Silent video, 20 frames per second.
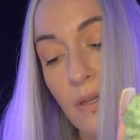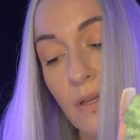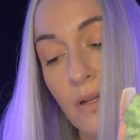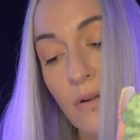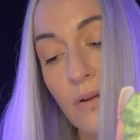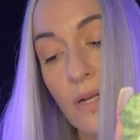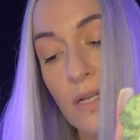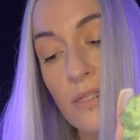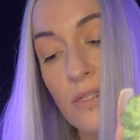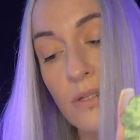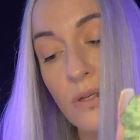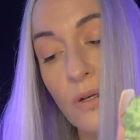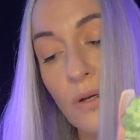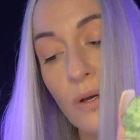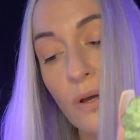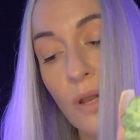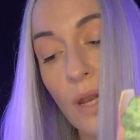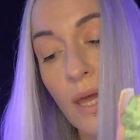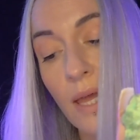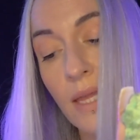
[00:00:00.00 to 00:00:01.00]

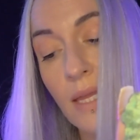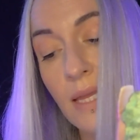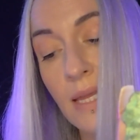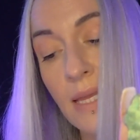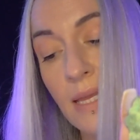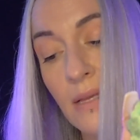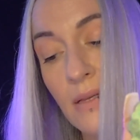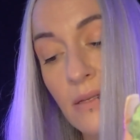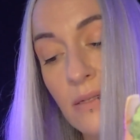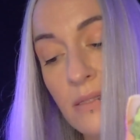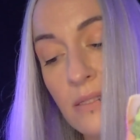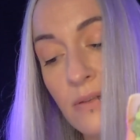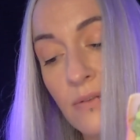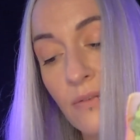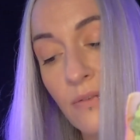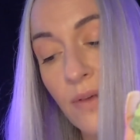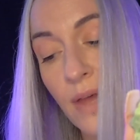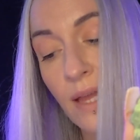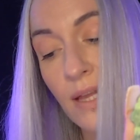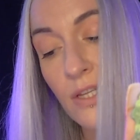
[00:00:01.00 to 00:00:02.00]
Chrysocolla heals
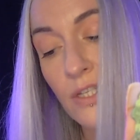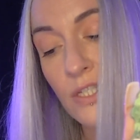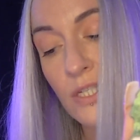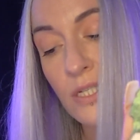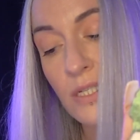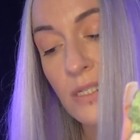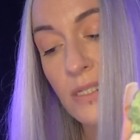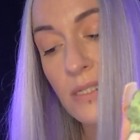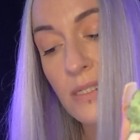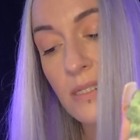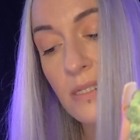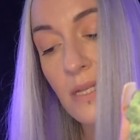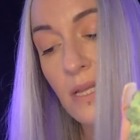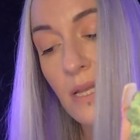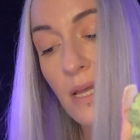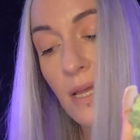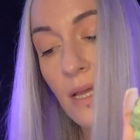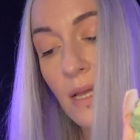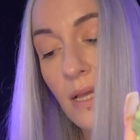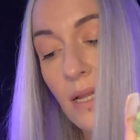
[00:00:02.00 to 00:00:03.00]
infections,
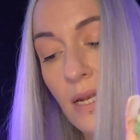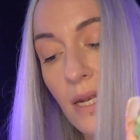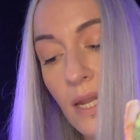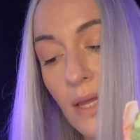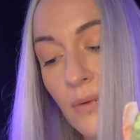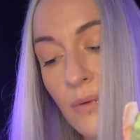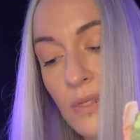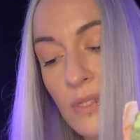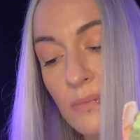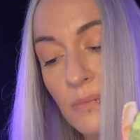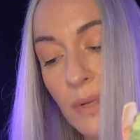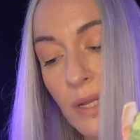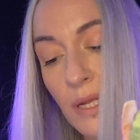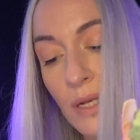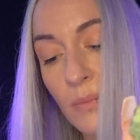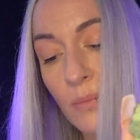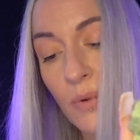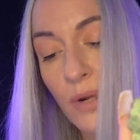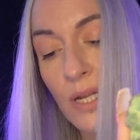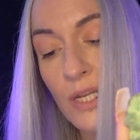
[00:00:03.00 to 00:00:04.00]
lowers blood
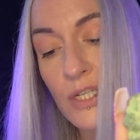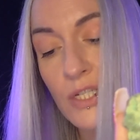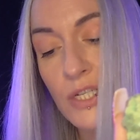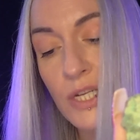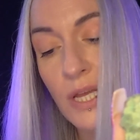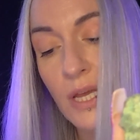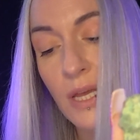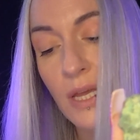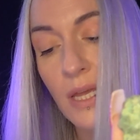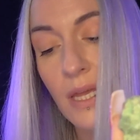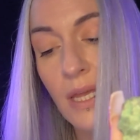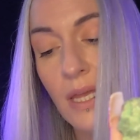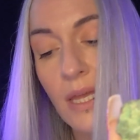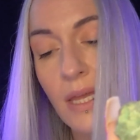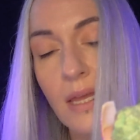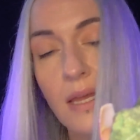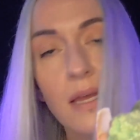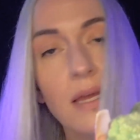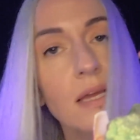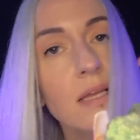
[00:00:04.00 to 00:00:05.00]
pressure
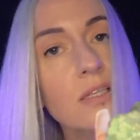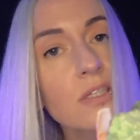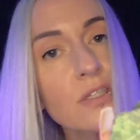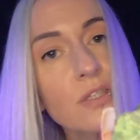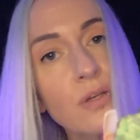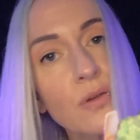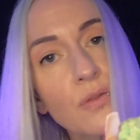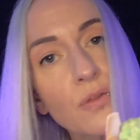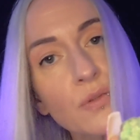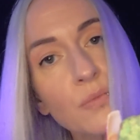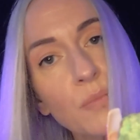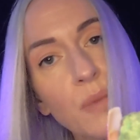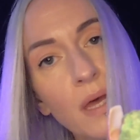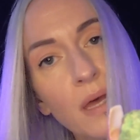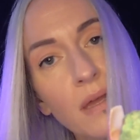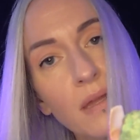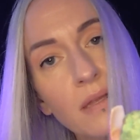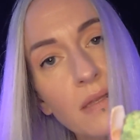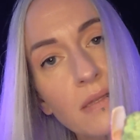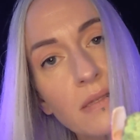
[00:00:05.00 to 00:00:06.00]
and soothes
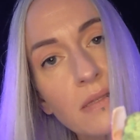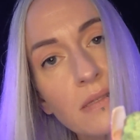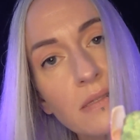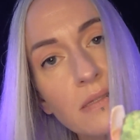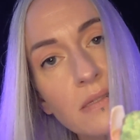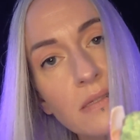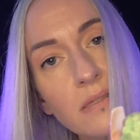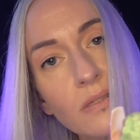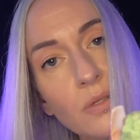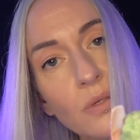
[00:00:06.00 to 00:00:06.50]
burns.